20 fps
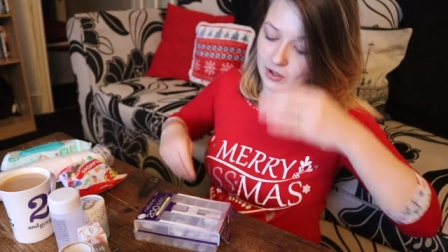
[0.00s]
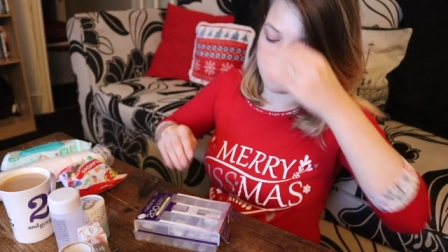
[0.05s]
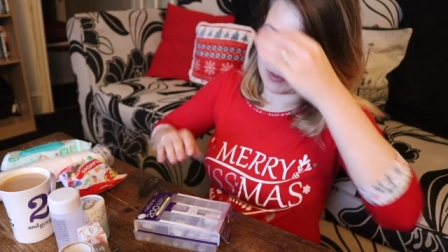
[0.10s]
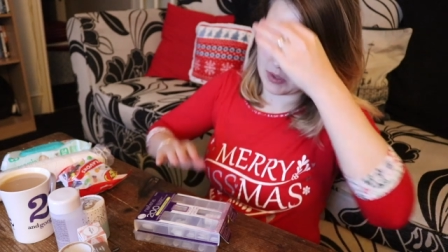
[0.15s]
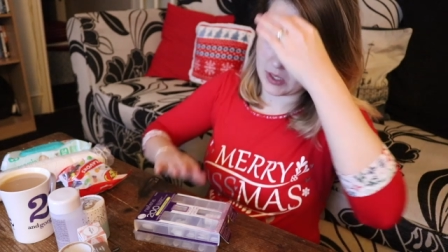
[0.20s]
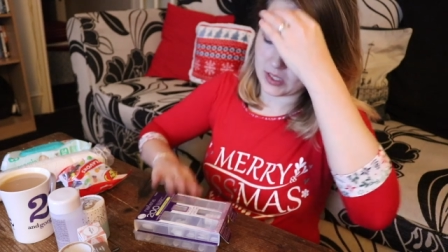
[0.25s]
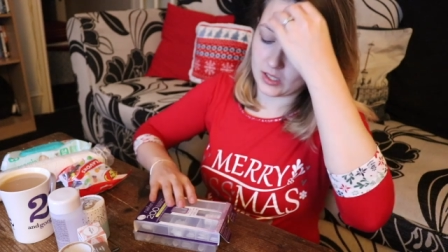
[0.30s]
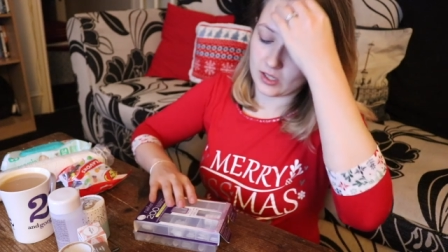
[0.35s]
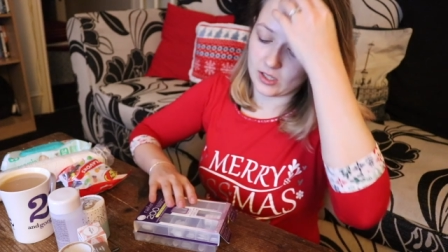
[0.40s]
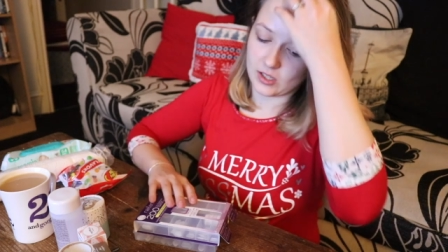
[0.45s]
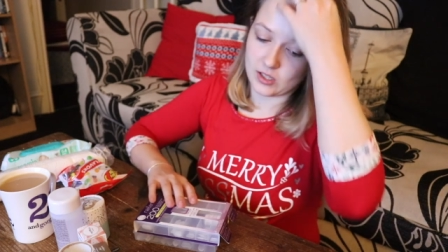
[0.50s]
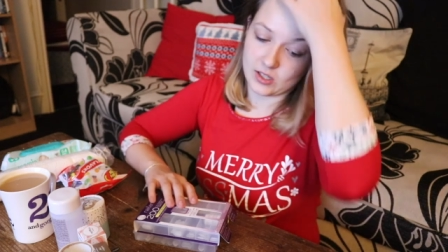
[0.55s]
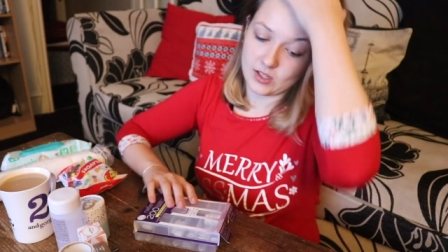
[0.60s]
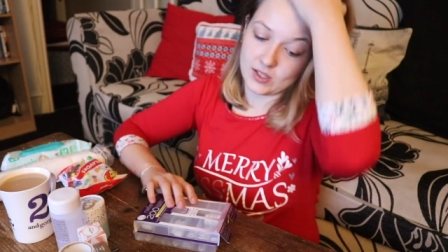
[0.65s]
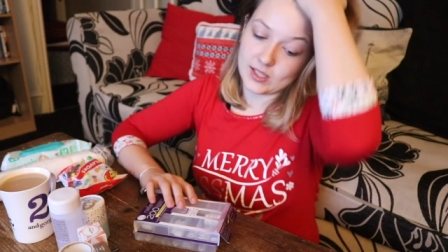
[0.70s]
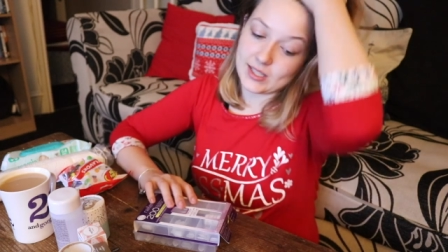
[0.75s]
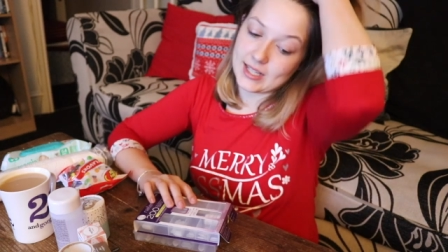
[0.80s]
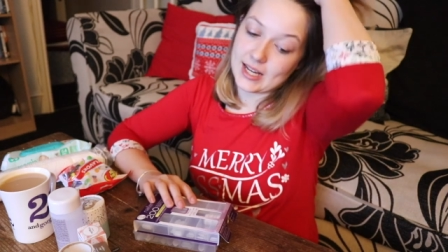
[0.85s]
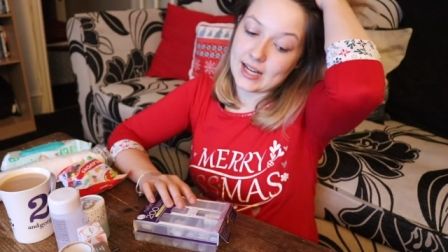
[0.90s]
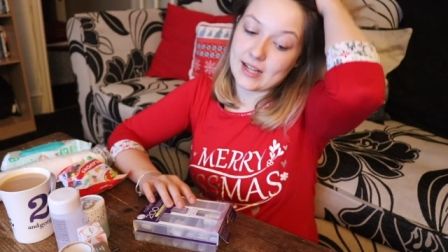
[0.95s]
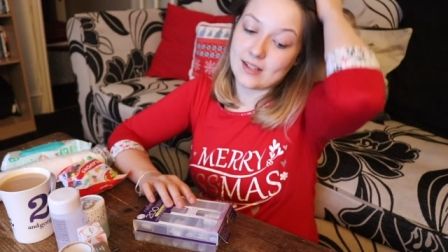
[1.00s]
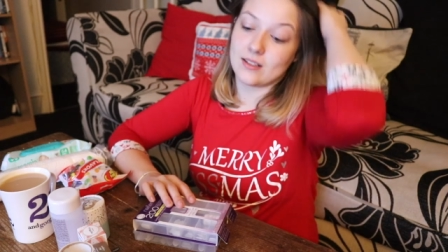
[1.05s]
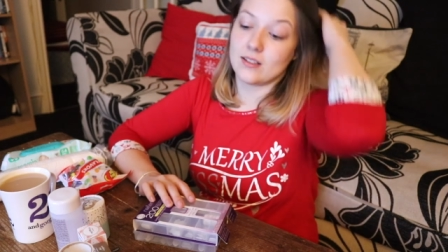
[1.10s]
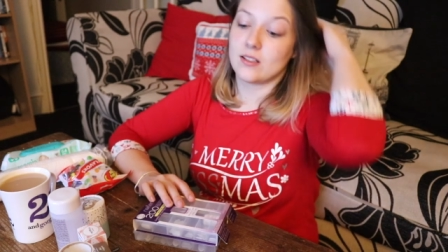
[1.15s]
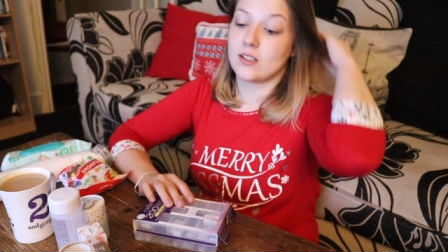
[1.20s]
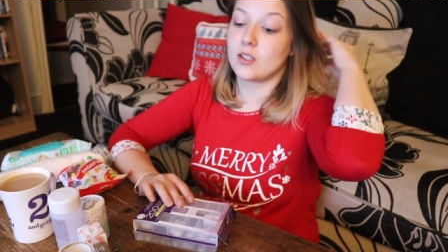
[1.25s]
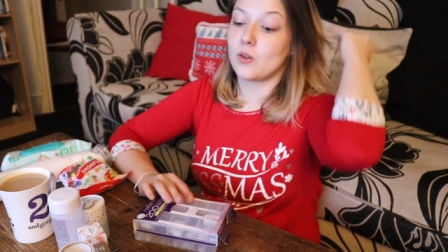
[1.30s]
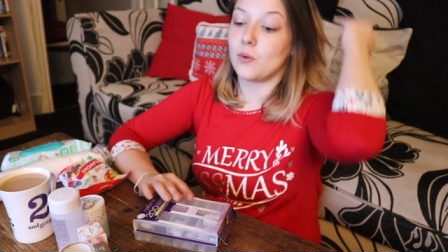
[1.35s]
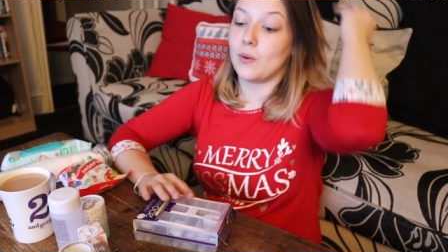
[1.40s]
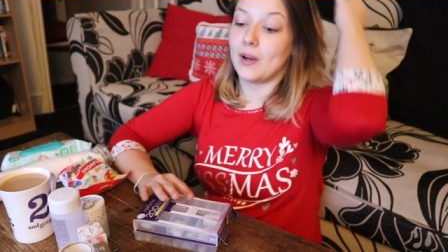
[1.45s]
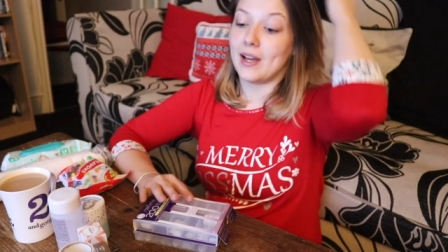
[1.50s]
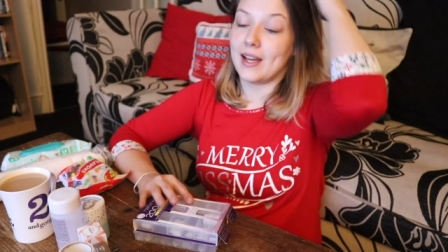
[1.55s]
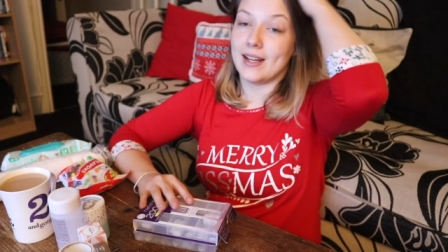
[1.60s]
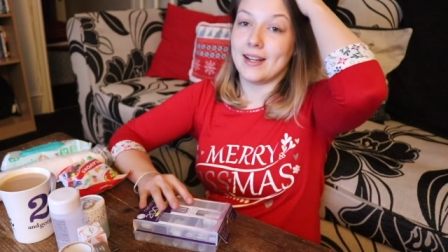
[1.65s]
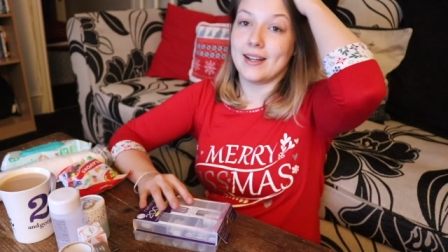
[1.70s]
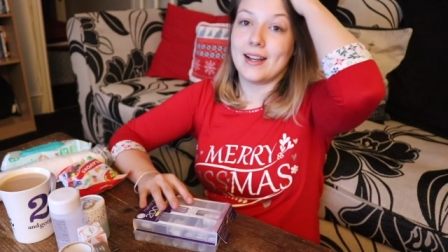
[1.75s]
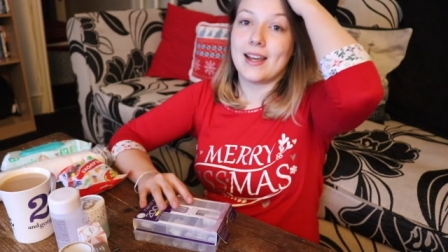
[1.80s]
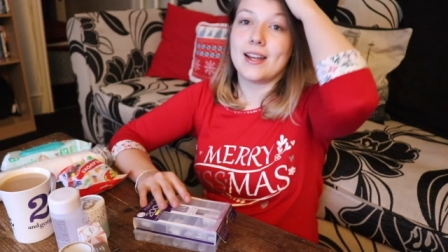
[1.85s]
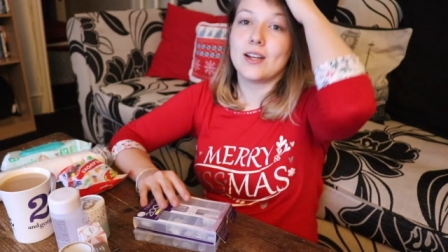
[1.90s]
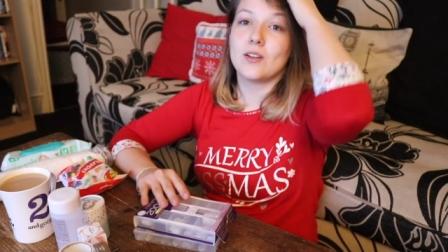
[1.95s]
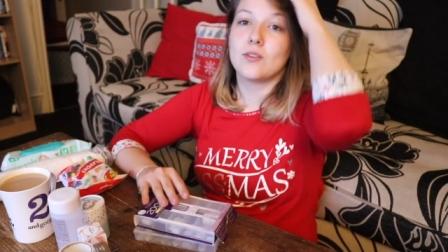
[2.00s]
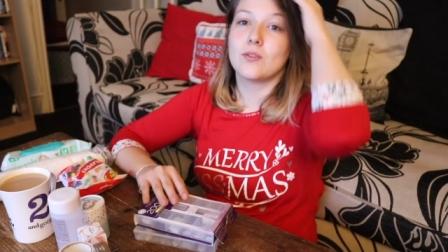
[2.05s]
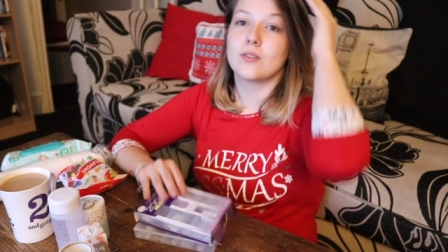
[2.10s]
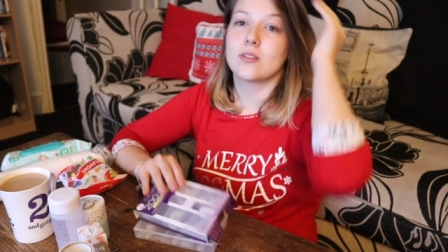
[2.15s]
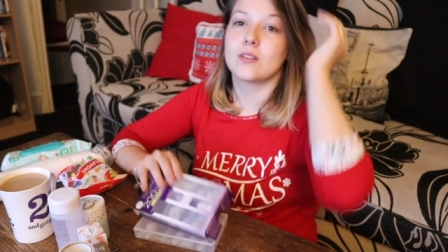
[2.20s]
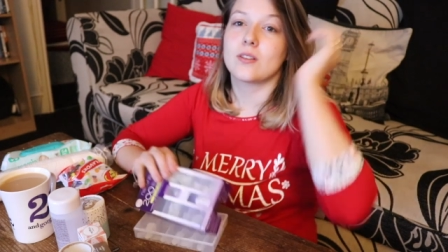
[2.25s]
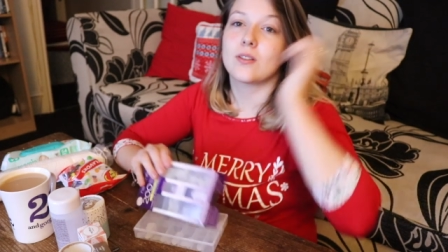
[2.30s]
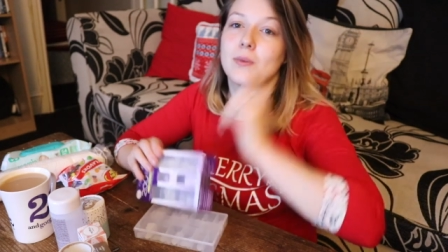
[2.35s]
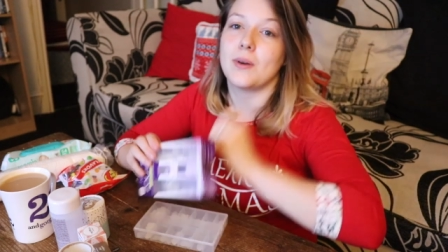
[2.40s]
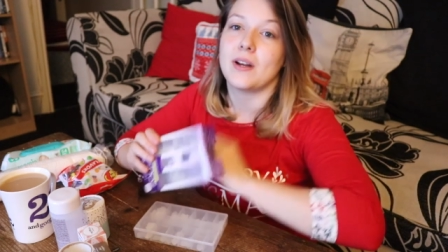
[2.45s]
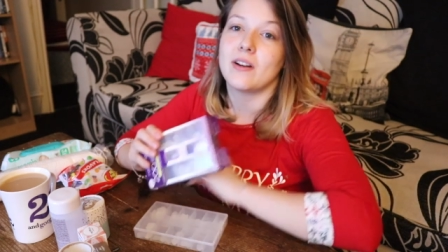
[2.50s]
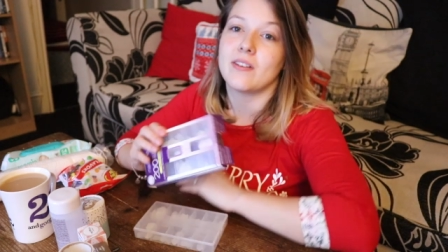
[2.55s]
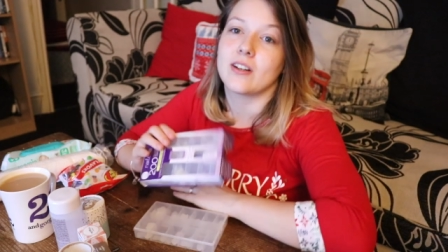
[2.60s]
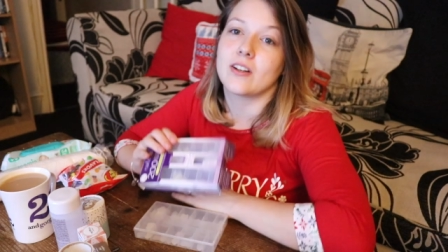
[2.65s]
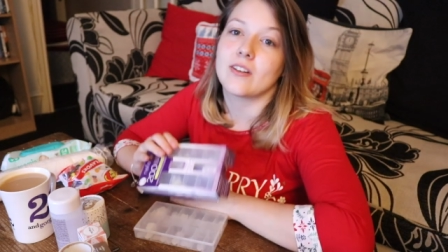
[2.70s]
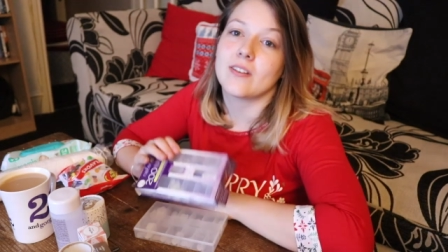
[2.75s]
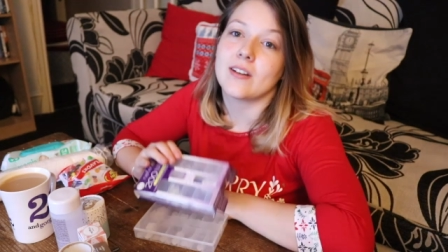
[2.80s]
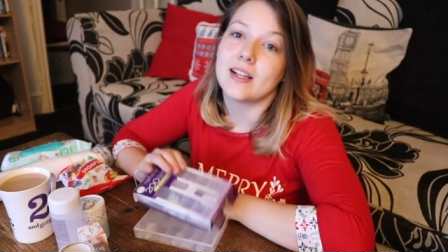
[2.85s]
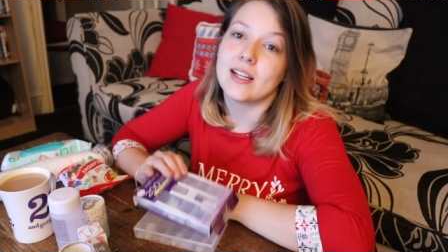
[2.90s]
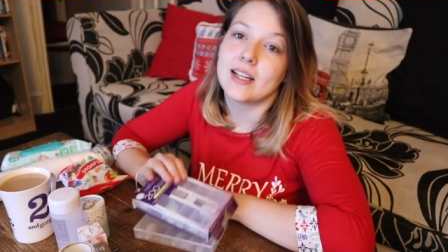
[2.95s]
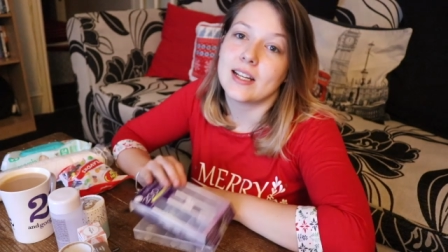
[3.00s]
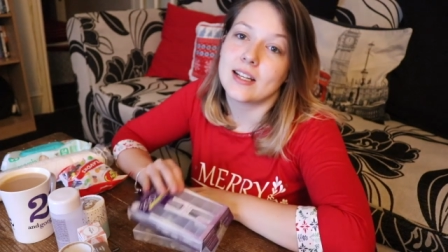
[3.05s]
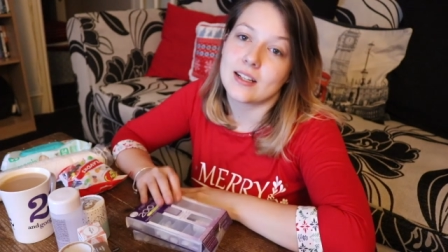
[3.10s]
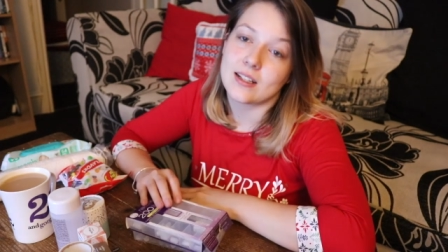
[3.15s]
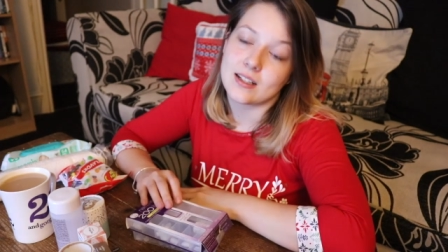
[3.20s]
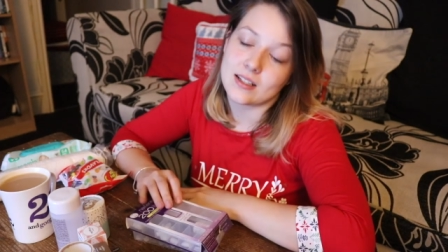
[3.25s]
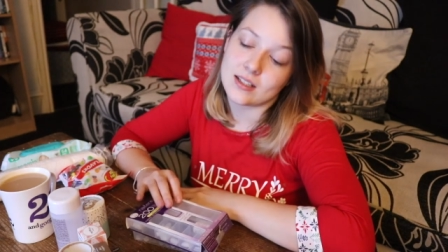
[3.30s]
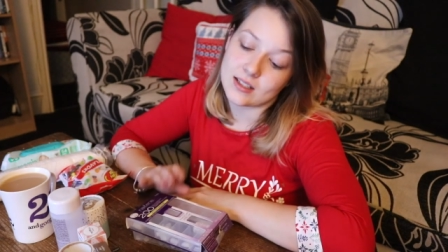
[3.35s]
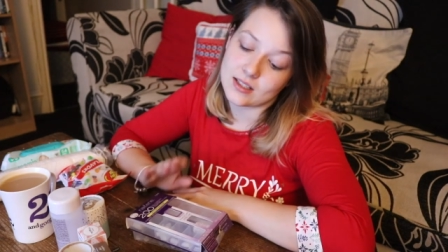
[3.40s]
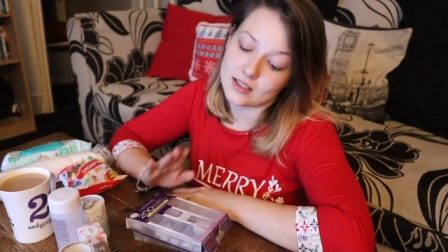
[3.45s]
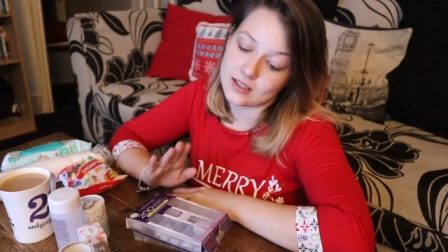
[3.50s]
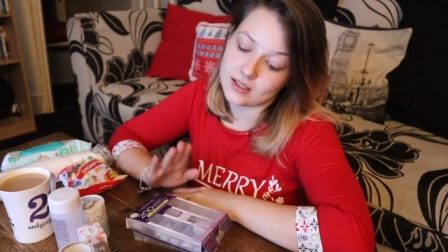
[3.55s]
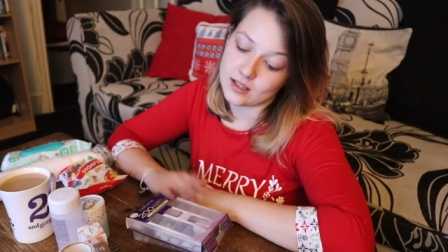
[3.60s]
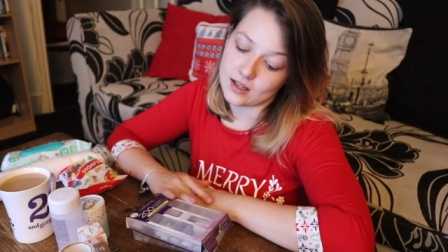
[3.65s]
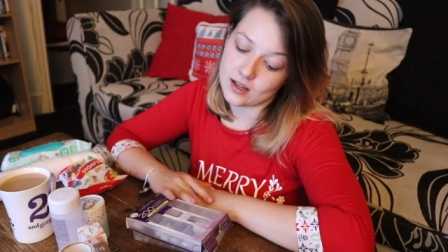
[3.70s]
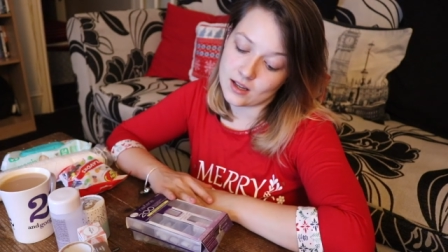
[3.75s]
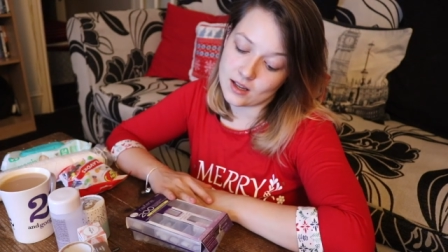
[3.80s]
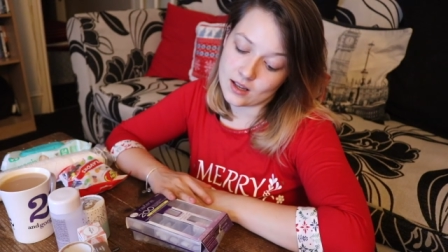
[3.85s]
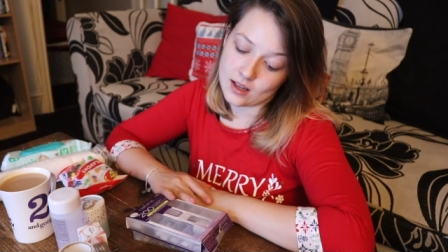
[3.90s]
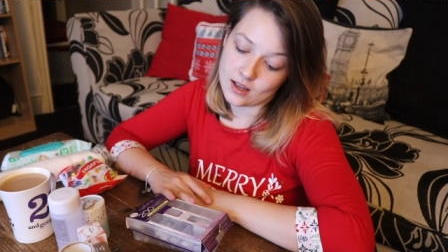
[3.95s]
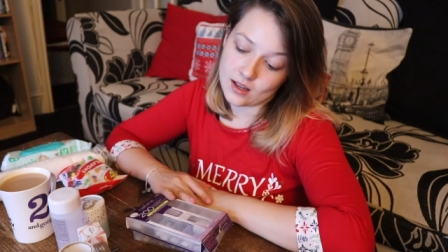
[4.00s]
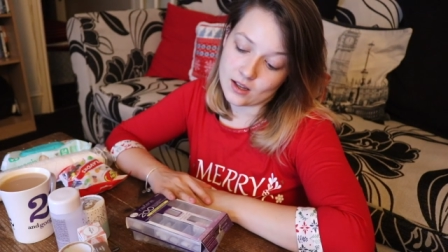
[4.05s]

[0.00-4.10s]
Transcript: and I'm just going to do standard square nails, square acrylics,